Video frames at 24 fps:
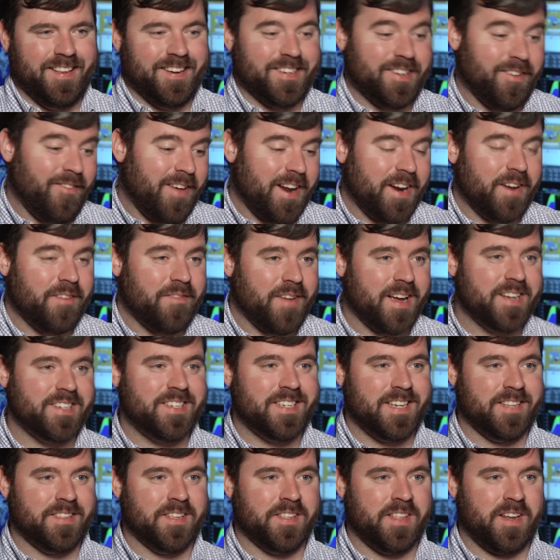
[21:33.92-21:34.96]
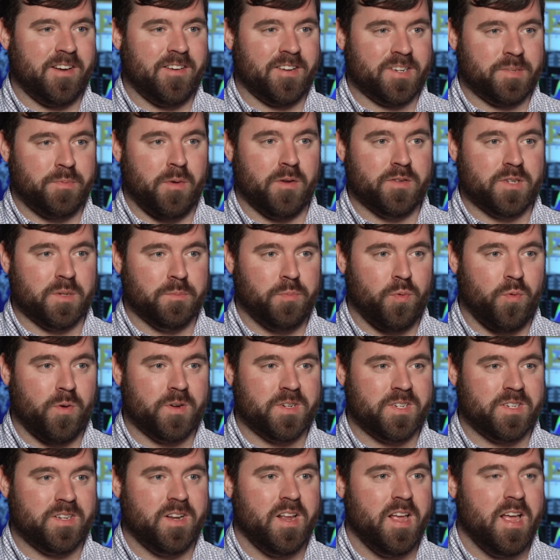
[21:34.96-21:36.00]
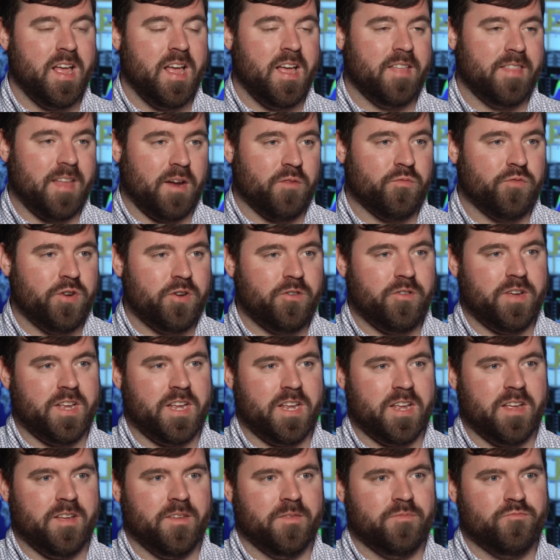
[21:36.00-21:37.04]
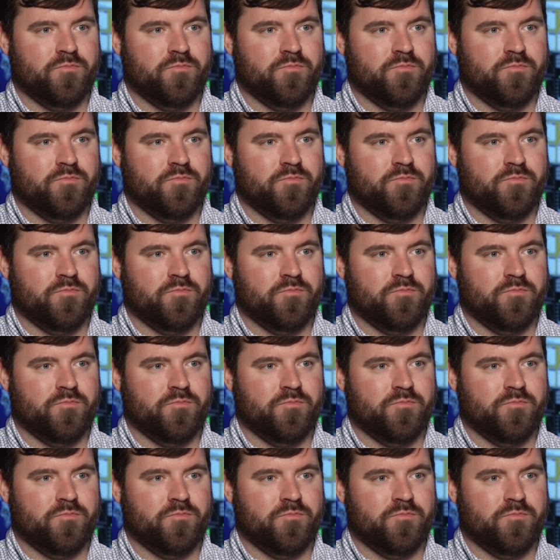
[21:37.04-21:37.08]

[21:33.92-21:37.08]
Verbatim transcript: there's a lot of devices out there that are exposing ports that really